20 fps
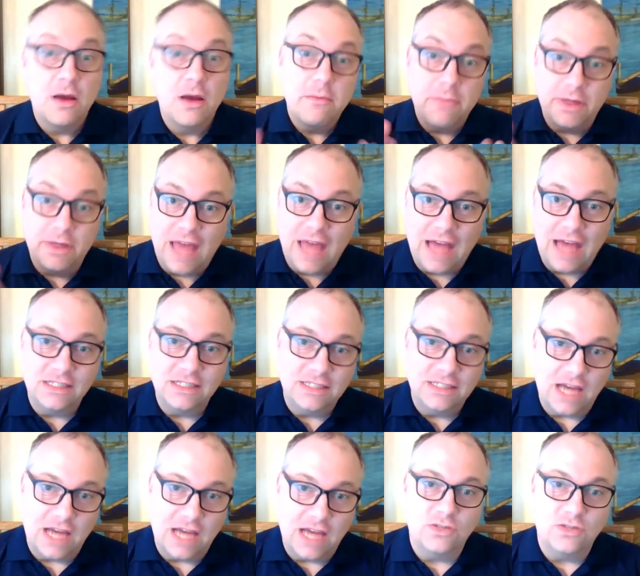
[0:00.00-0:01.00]
But that is
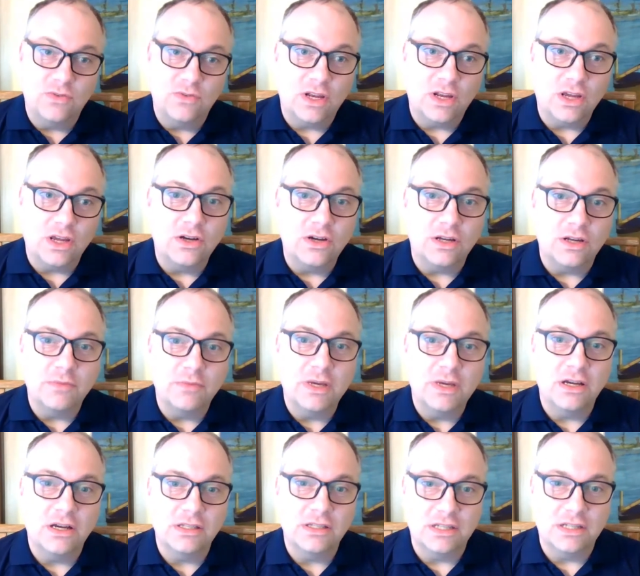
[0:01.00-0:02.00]
actually really good,
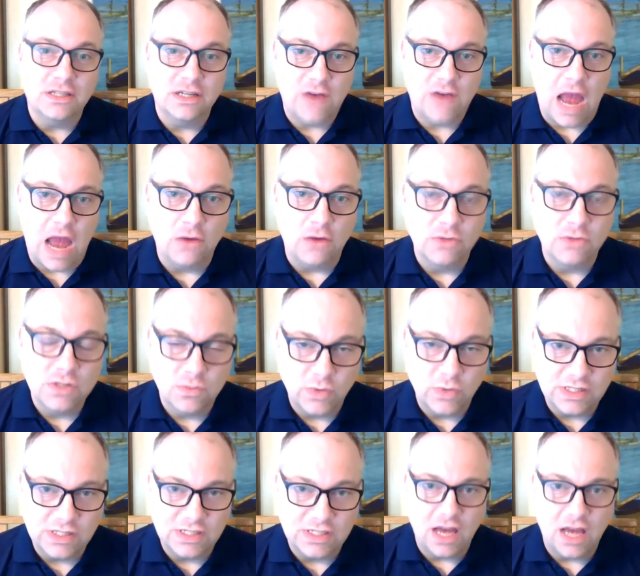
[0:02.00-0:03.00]
because it grounds
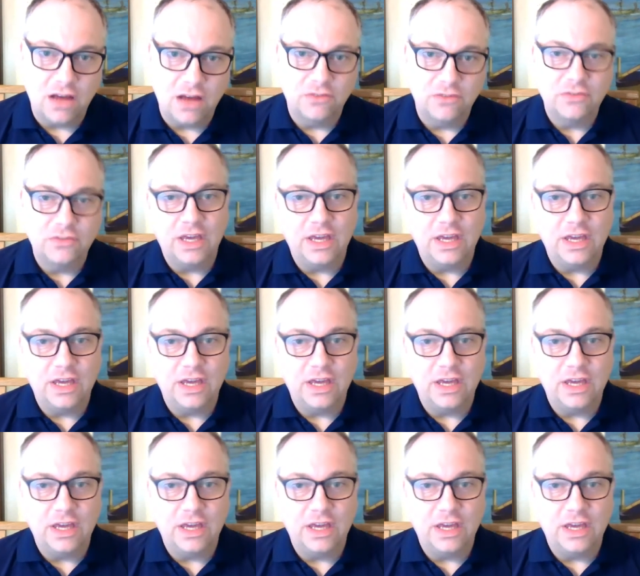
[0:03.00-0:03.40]
oneself